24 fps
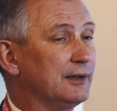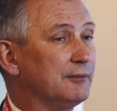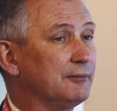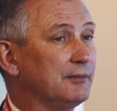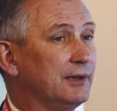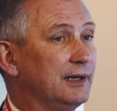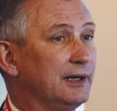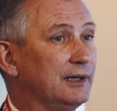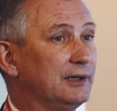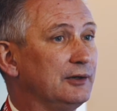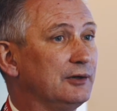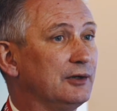
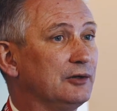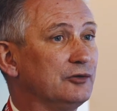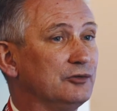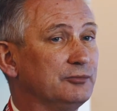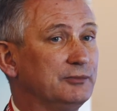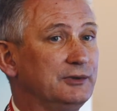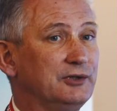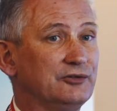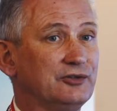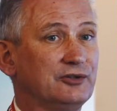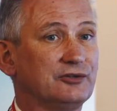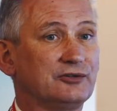organization.
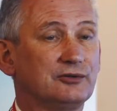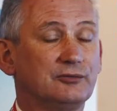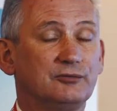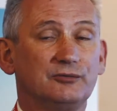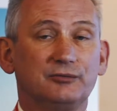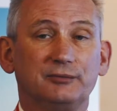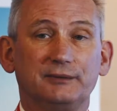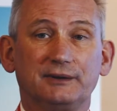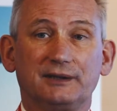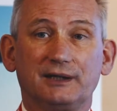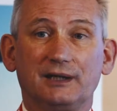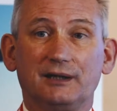
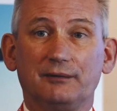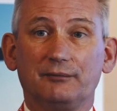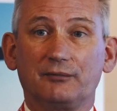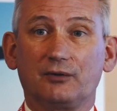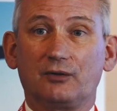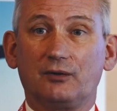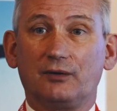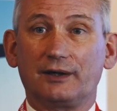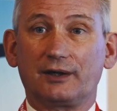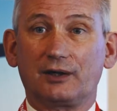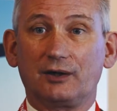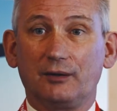I really
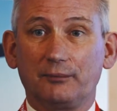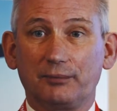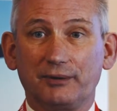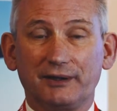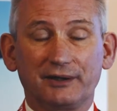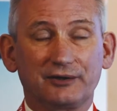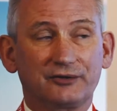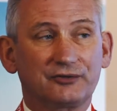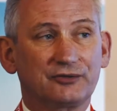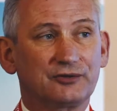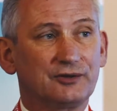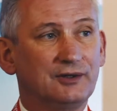appreciate
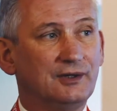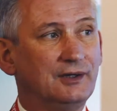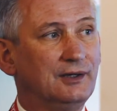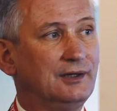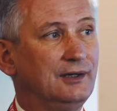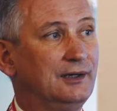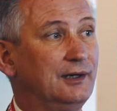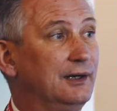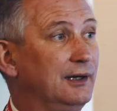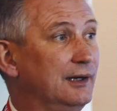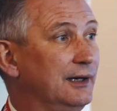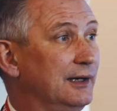having the
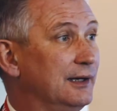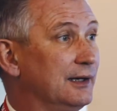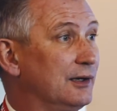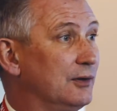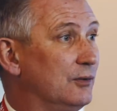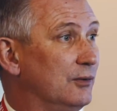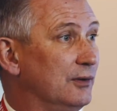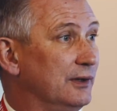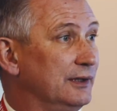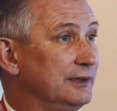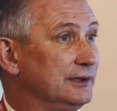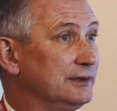
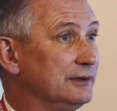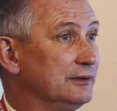opportunity to